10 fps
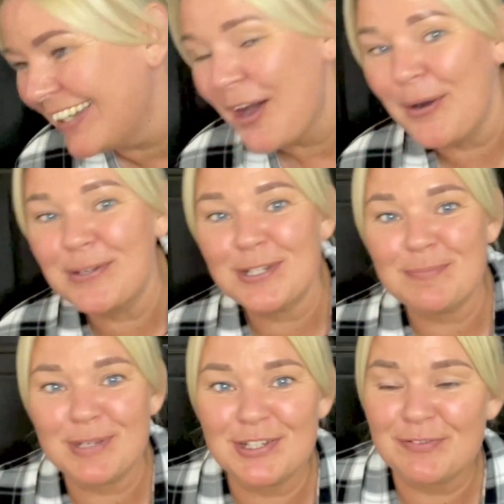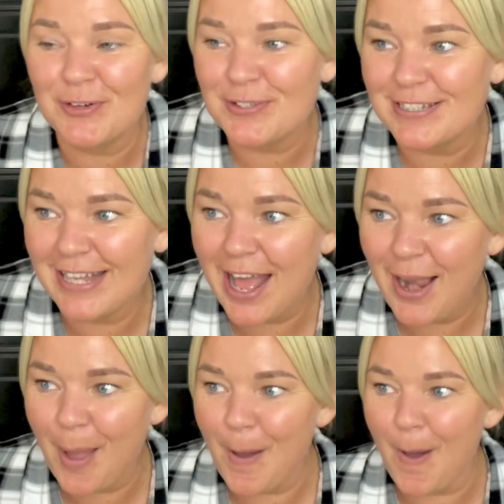We've just been divorced and
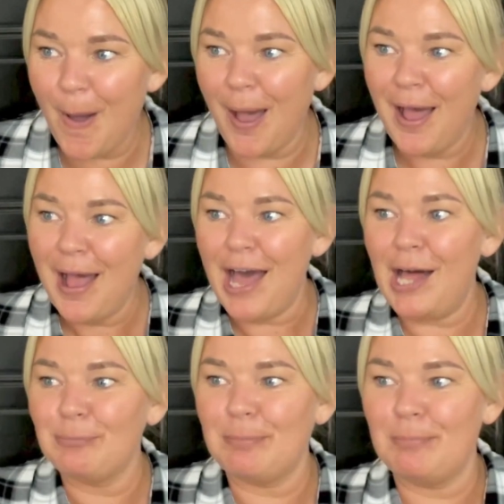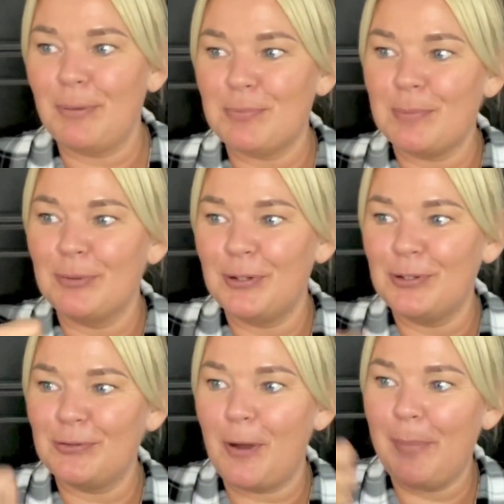I'll whip him up some good
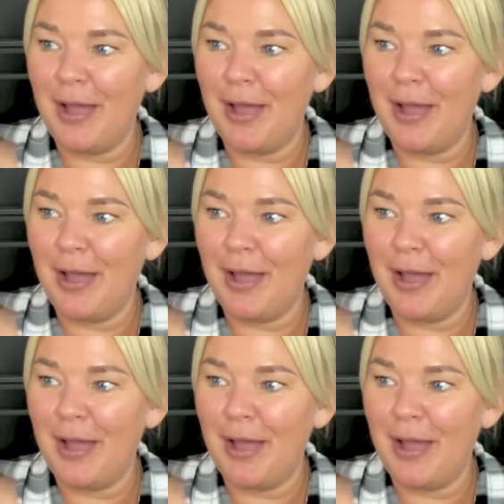grub.